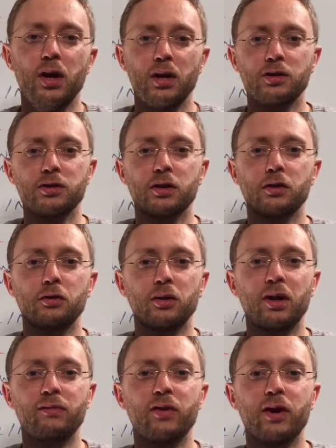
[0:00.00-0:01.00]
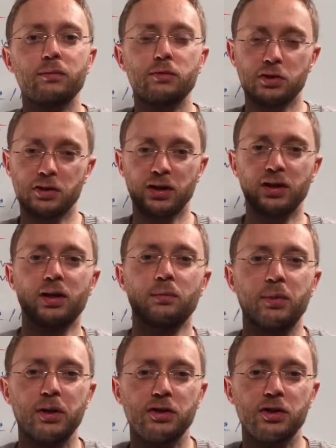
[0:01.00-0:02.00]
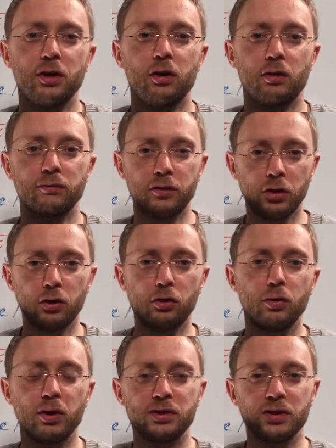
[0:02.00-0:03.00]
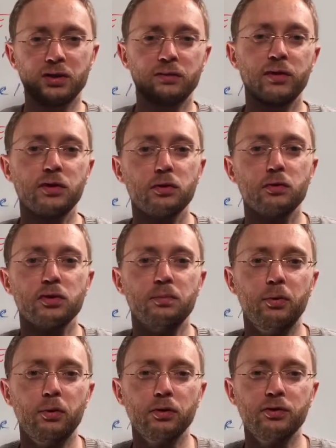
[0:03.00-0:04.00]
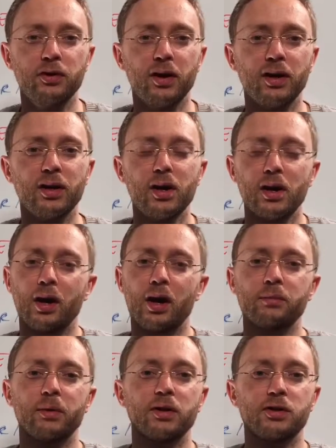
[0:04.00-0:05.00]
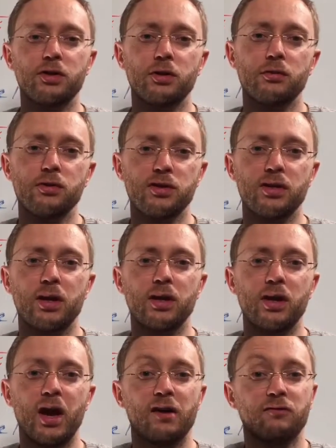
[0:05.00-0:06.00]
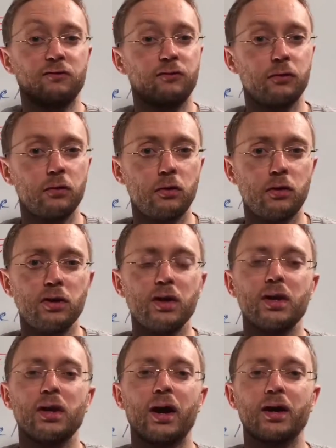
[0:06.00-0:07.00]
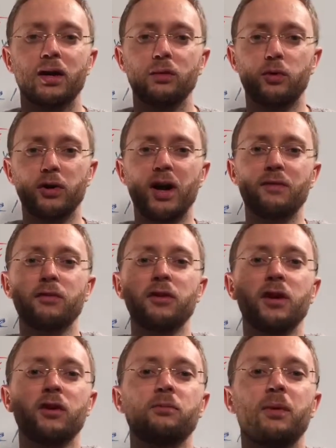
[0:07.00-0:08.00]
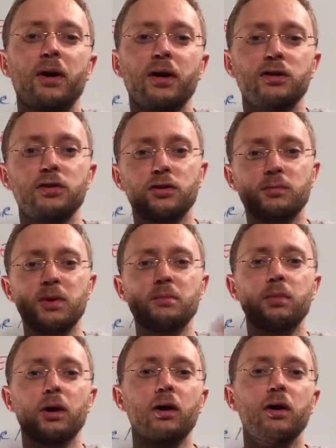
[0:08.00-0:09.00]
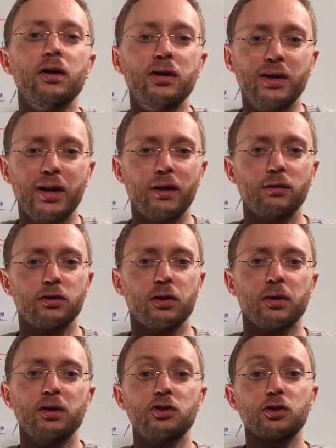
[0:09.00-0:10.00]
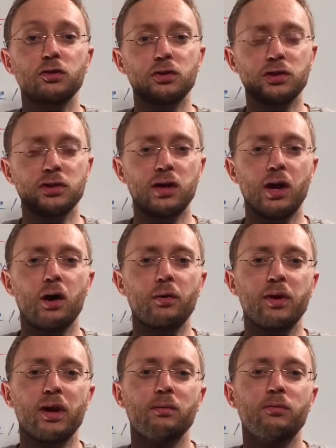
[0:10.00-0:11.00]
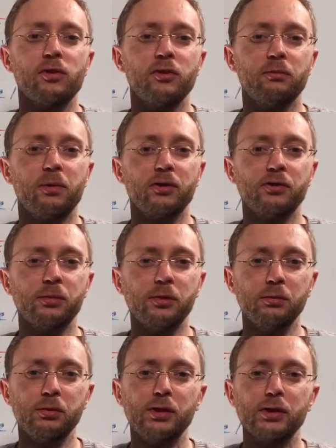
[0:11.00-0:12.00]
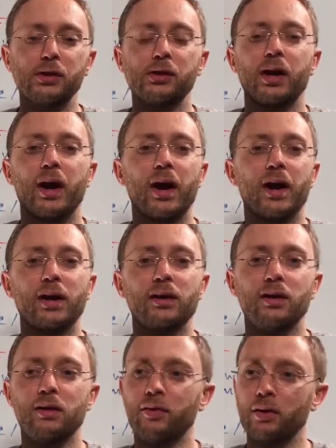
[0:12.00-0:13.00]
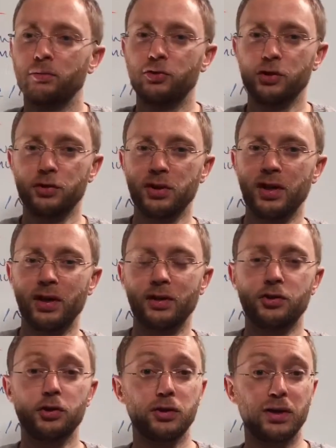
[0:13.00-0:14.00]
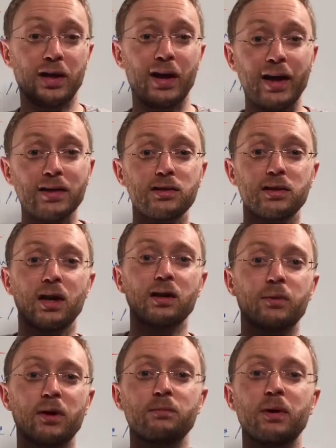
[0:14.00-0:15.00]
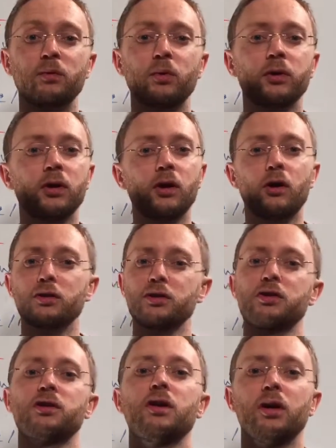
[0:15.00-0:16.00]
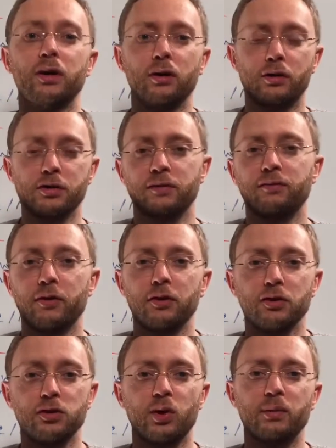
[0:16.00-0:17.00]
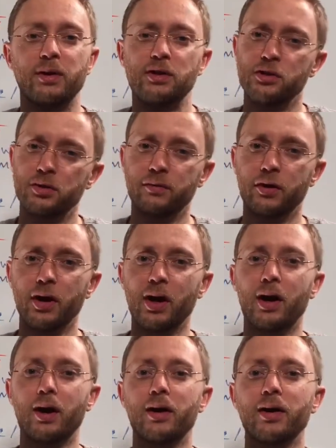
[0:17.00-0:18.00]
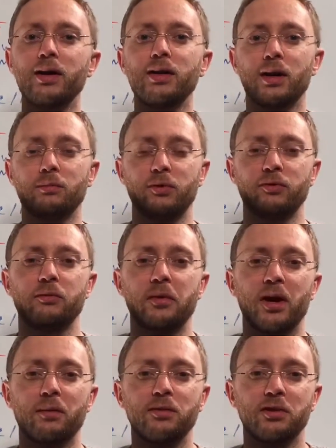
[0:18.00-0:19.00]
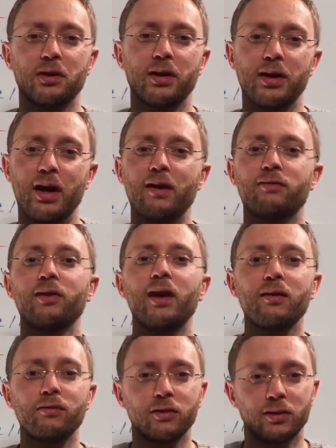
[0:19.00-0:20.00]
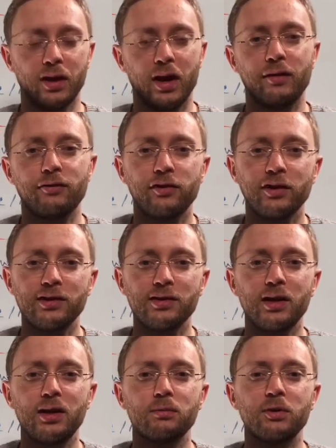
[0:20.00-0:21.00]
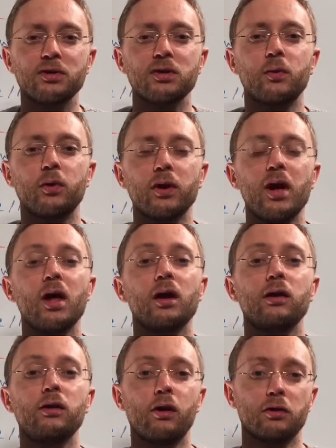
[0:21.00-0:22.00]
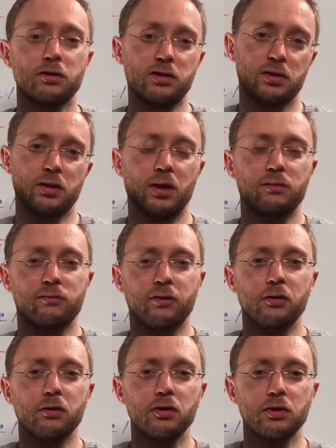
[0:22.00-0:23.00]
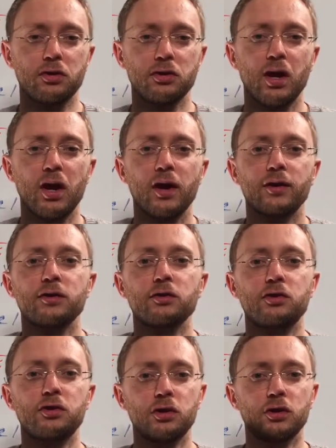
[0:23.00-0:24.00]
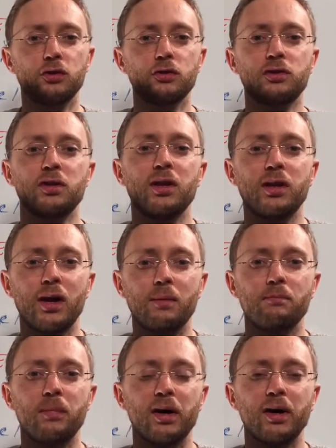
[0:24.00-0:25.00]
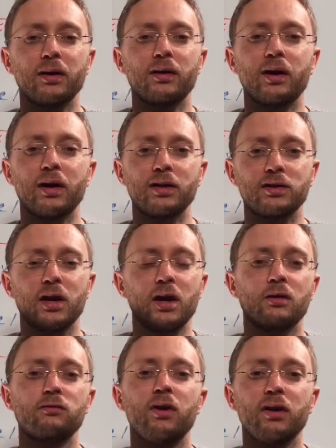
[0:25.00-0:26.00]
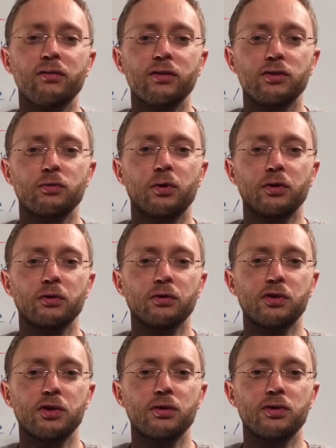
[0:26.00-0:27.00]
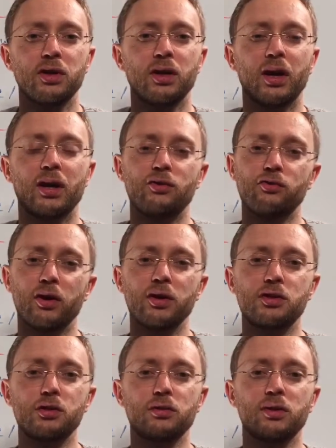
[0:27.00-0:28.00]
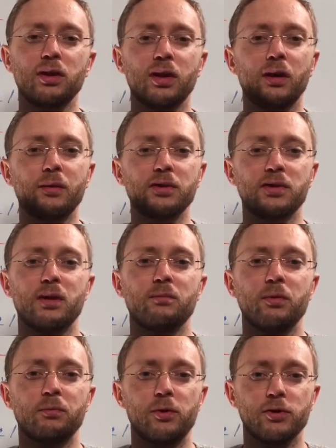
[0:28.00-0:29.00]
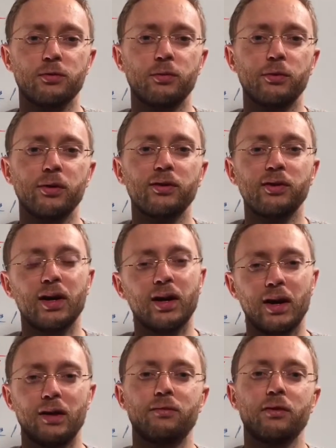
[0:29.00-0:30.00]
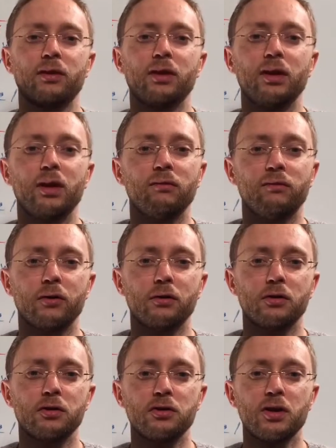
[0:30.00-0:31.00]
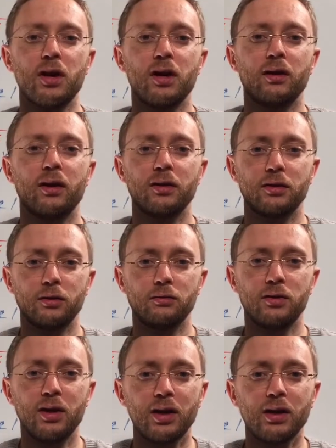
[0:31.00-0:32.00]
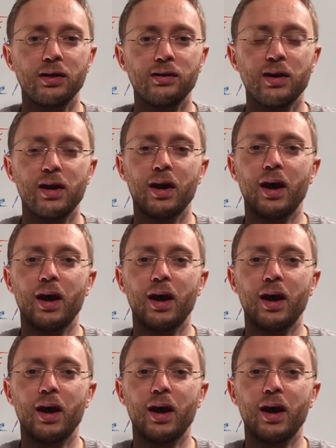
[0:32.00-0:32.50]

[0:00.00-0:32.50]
So if I'm just taking a picture of you as an individual, as a portrait, I might choose, say, f4, and I want everything else behind you to be blurred out, so I'm going to choose as low a number as possible. And if I'm shooting a landscape, I might want lots and lots in focus. So I might choose a very high number for my aperture, like f11, f16, because I want lots in focus. So choose the number that is relevant to what you're shooting and try and choose the lowest number possible to get everything in focus that you need.